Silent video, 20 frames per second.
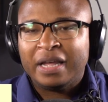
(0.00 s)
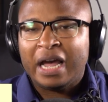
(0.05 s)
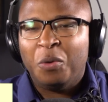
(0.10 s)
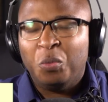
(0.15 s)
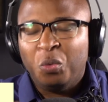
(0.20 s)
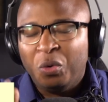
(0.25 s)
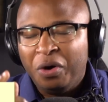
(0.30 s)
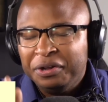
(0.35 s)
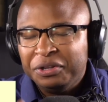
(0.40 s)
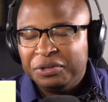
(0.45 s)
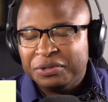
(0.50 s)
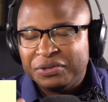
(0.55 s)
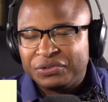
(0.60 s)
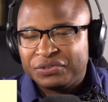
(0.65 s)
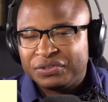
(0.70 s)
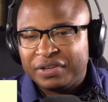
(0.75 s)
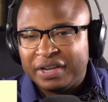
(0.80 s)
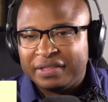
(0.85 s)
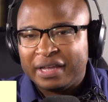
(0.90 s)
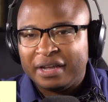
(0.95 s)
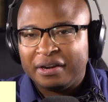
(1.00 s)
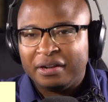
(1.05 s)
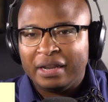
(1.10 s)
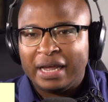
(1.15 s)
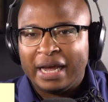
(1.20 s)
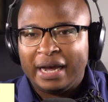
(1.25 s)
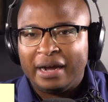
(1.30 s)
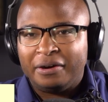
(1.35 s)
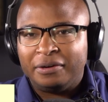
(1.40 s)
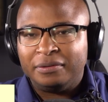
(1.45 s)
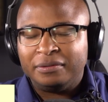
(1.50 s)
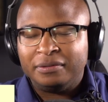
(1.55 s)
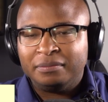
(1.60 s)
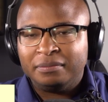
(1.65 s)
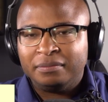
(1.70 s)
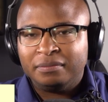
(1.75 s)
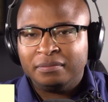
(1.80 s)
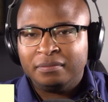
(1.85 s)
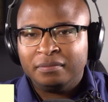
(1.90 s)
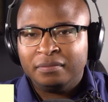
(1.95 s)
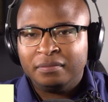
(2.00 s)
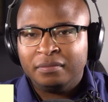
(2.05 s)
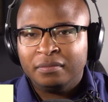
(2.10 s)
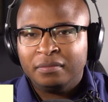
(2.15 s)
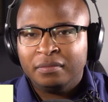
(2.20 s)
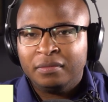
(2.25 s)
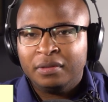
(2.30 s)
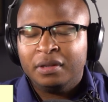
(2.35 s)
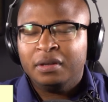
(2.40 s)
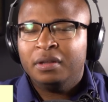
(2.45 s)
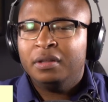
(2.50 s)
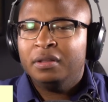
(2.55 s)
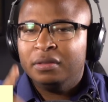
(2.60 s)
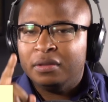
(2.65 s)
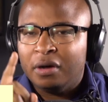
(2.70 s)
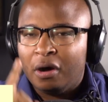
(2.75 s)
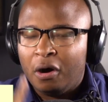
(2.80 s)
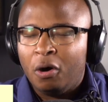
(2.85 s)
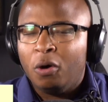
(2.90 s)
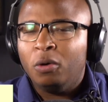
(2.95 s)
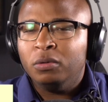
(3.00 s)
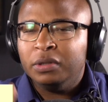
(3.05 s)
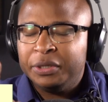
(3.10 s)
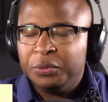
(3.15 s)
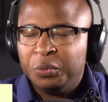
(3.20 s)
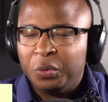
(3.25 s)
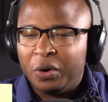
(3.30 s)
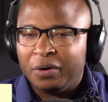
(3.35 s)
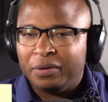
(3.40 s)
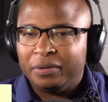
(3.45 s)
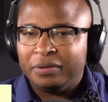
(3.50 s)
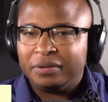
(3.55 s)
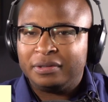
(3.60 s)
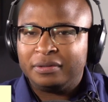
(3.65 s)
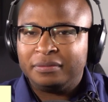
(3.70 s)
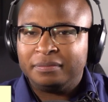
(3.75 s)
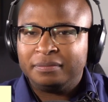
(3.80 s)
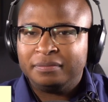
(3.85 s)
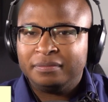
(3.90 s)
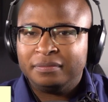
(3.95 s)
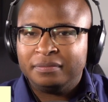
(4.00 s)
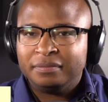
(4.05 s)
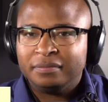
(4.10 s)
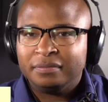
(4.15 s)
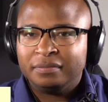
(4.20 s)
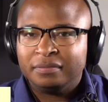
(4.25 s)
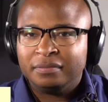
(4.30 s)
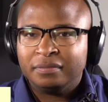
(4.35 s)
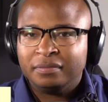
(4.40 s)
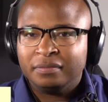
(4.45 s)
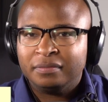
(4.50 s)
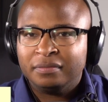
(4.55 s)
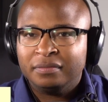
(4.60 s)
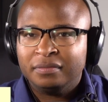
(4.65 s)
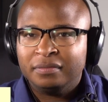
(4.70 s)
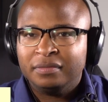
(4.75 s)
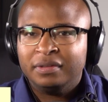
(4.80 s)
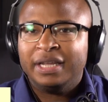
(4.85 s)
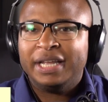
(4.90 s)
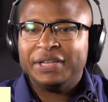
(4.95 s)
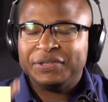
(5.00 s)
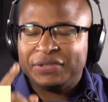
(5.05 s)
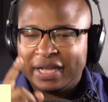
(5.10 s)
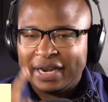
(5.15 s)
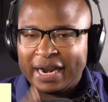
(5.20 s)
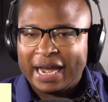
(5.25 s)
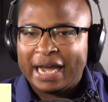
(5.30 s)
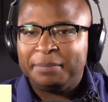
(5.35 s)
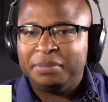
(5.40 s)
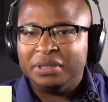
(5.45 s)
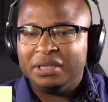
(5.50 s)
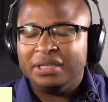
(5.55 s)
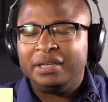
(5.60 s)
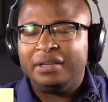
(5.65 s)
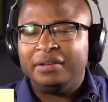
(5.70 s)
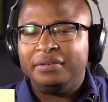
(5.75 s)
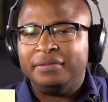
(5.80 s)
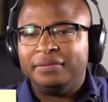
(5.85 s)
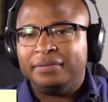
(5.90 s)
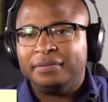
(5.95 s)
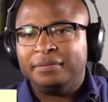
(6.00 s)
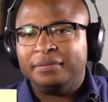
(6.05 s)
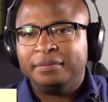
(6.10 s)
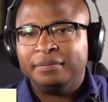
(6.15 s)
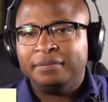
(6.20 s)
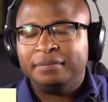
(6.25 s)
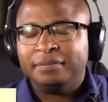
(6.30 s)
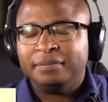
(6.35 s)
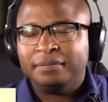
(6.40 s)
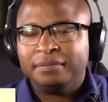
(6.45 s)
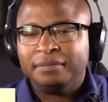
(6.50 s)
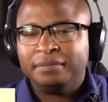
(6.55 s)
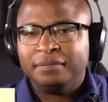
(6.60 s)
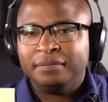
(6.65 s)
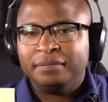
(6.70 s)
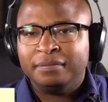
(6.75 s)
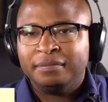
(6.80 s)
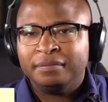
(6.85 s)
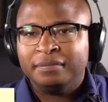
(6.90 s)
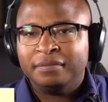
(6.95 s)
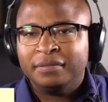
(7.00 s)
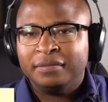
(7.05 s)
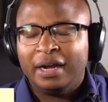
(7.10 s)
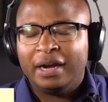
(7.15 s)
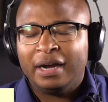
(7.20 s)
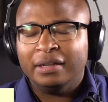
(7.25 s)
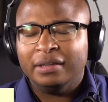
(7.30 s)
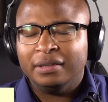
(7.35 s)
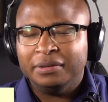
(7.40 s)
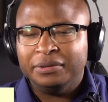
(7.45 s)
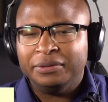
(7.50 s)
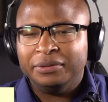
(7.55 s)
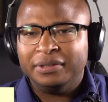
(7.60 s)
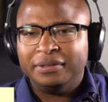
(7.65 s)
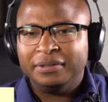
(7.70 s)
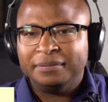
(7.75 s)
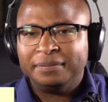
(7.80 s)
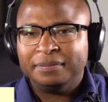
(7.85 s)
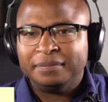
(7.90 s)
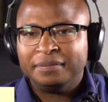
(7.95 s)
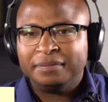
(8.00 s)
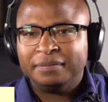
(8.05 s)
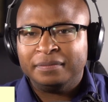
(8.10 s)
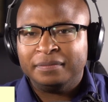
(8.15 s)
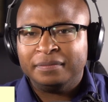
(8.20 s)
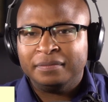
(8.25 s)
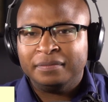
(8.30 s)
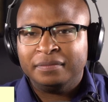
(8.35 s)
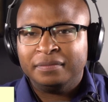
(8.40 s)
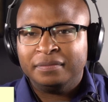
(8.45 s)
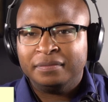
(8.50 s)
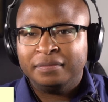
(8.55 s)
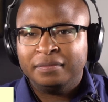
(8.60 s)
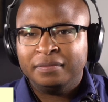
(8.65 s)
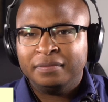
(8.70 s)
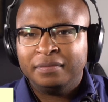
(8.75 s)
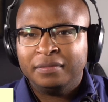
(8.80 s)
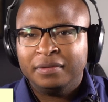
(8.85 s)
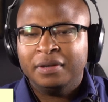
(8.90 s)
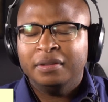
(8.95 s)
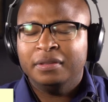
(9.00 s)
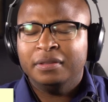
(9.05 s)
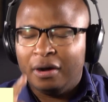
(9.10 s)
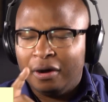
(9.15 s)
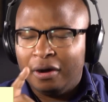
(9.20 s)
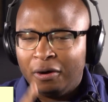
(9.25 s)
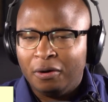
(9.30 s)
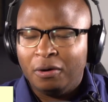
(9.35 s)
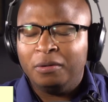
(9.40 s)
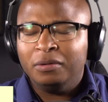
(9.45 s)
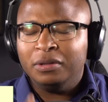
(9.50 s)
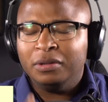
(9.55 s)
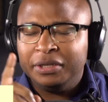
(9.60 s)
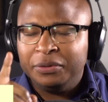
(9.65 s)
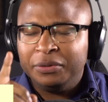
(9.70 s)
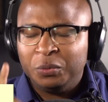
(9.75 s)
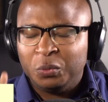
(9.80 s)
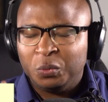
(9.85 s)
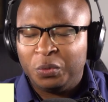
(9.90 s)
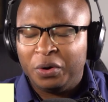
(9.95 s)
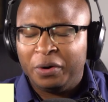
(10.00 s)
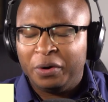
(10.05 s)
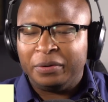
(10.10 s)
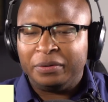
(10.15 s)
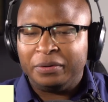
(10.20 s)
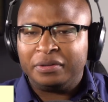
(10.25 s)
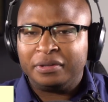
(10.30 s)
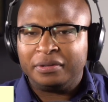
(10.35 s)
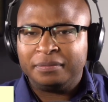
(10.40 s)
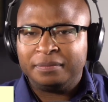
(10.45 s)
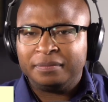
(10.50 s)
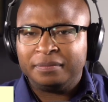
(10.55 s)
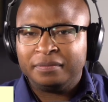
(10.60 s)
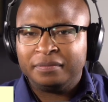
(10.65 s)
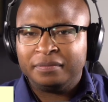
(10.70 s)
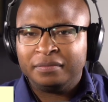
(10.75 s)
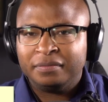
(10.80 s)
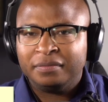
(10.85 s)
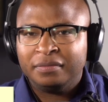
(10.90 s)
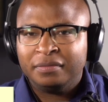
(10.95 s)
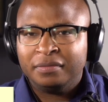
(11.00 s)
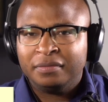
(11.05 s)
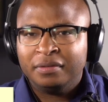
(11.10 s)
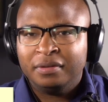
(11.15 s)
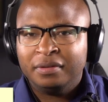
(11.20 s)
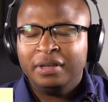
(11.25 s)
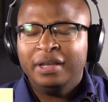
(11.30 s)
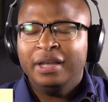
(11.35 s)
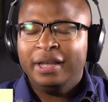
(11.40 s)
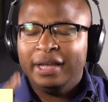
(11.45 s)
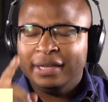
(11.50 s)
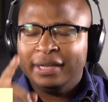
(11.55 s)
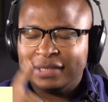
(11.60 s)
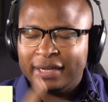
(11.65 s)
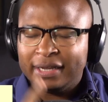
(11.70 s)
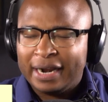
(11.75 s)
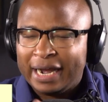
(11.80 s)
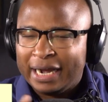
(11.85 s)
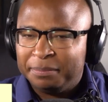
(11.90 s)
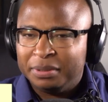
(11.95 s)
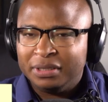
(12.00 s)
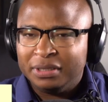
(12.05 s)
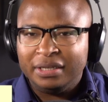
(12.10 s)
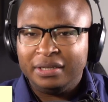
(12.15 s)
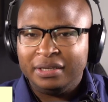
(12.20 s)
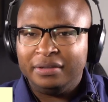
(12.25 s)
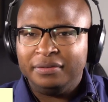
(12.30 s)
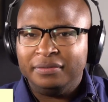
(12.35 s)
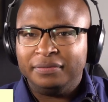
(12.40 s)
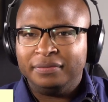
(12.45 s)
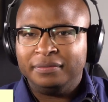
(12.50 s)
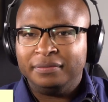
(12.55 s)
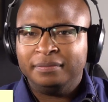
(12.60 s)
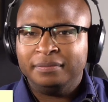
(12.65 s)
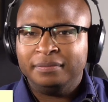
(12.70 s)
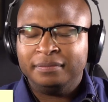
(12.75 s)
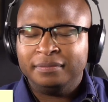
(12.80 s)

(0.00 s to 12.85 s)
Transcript: I want you to say that aloud. The only work is that I believe. Hallelujah. The only work is that I believe.